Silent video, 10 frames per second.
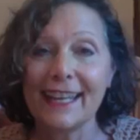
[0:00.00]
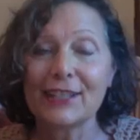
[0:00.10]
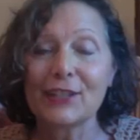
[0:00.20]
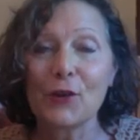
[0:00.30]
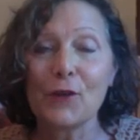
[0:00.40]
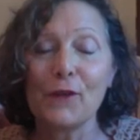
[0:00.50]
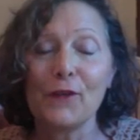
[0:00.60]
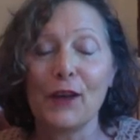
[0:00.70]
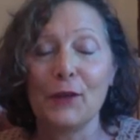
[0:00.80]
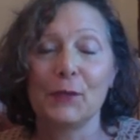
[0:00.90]
It's so
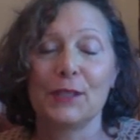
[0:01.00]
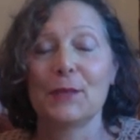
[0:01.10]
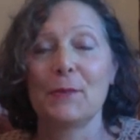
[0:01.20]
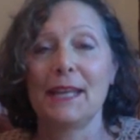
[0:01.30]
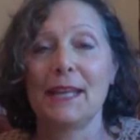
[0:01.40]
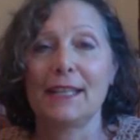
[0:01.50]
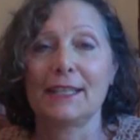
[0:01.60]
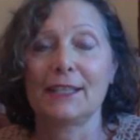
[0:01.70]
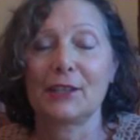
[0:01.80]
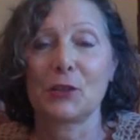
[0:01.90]
fun when somebody
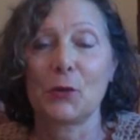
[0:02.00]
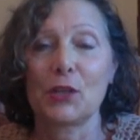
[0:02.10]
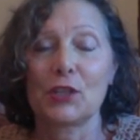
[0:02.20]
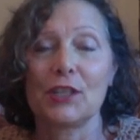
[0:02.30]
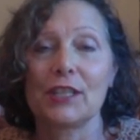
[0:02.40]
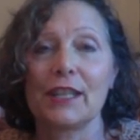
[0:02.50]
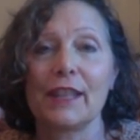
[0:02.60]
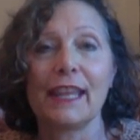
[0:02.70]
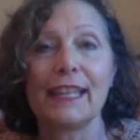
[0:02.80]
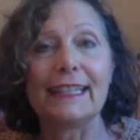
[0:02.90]
asks us questions and
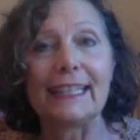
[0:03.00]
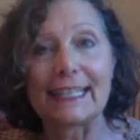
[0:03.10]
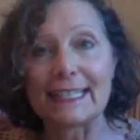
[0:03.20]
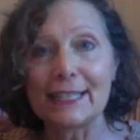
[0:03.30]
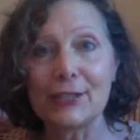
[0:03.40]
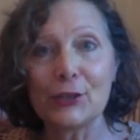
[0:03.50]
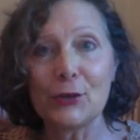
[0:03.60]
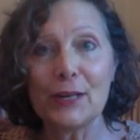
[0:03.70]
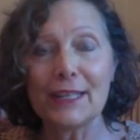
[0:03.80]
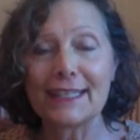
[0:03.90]
then they listen
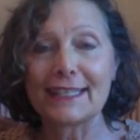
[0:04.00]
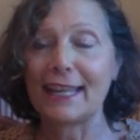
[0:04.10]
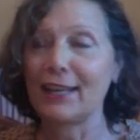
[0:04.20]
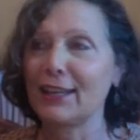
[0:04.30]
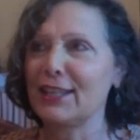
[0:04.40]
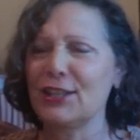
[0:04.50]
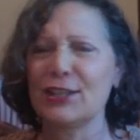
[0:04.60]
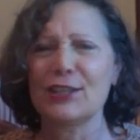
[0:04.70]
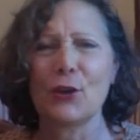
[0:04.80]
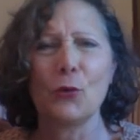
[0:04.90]
to us. It's like, this
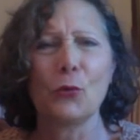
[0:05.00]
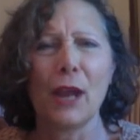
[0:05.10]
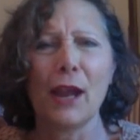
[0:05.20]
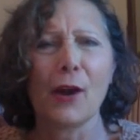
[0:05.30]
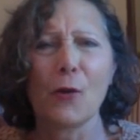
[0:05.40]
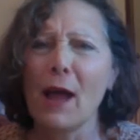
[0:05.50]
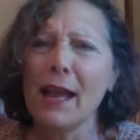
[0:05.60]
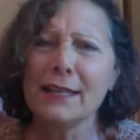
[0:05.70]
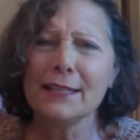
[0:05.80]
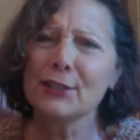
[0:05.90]
is so rare.
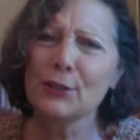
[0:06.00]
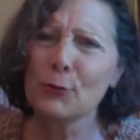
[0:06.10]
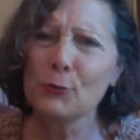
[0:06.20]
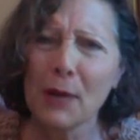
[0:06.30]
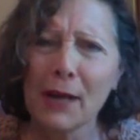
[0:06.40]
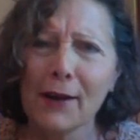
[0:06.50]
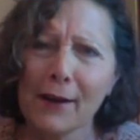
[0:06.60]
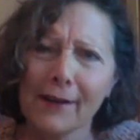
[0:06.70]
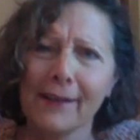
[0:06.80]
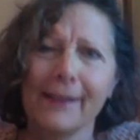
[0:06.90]
Why is it so
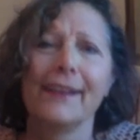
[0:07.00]
rare?